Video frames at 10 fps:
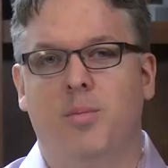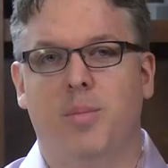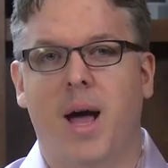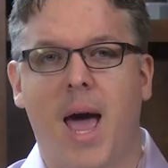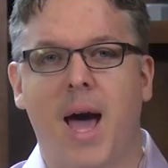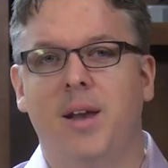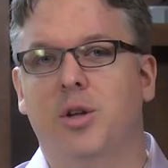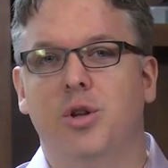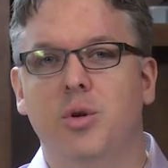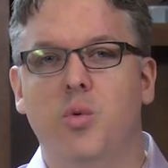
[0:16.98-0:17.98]
But by adding
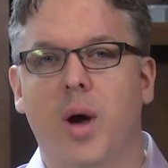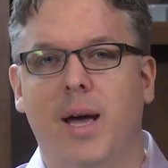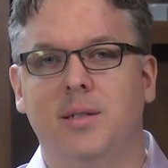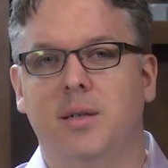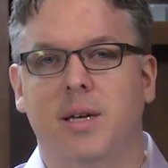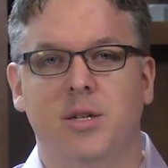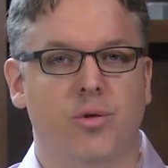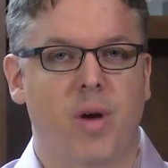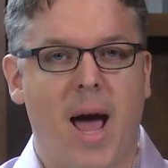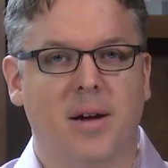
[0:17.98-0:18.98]
a new way to
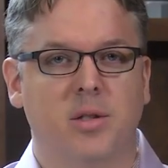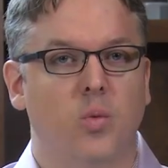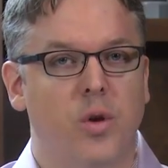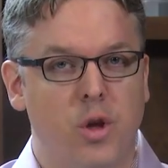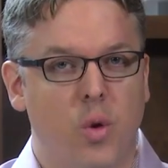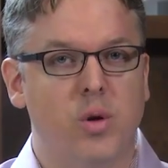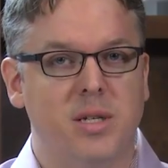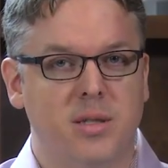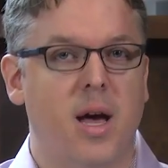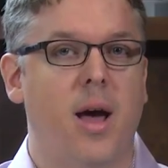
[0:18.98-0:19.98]
interact with your
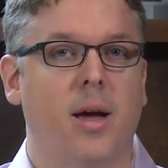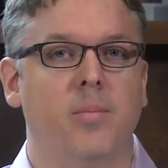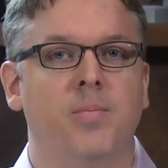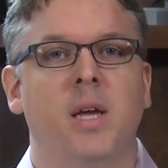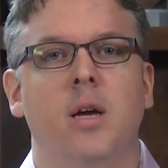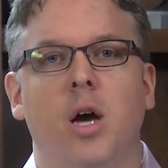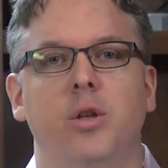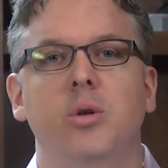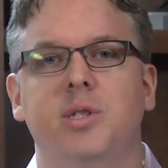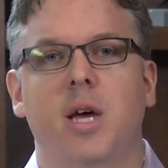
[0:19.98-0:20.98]
design, a
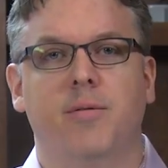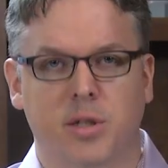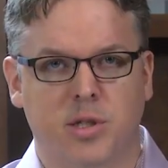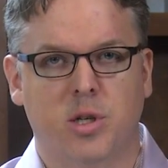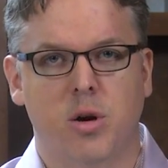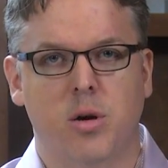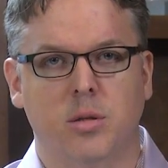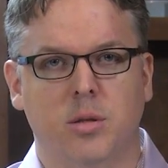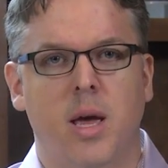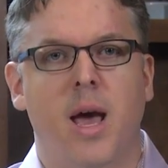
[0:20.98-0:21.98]
new set of
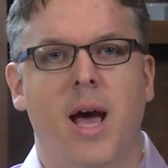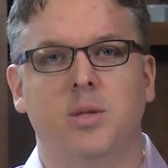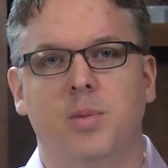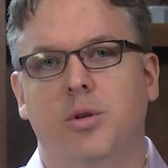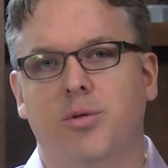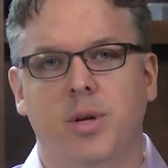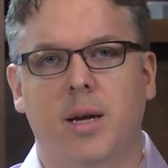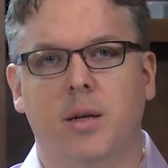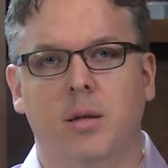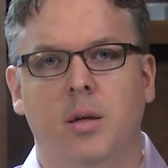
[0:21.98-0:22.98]
concerns has been
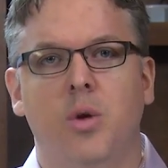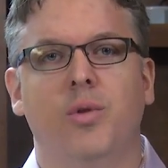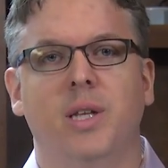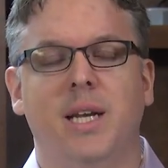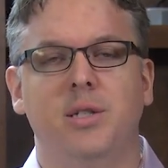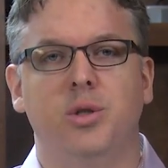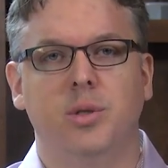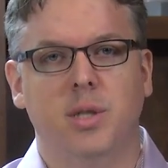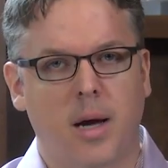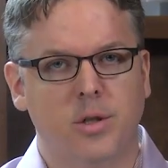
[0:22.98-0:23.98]
created related to
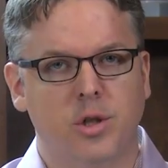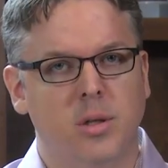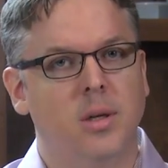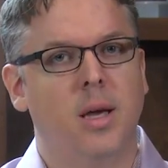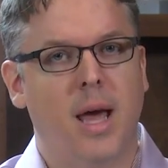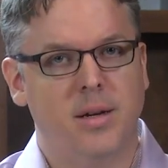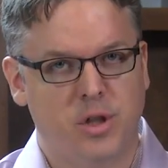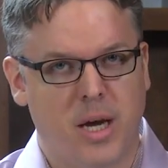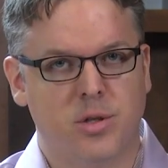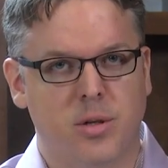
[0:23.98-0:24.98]
touch
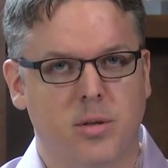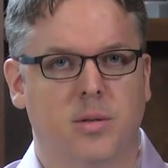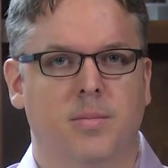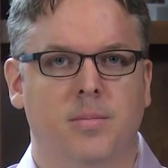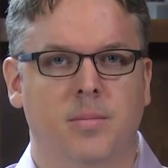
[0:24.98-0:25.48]
and gestures.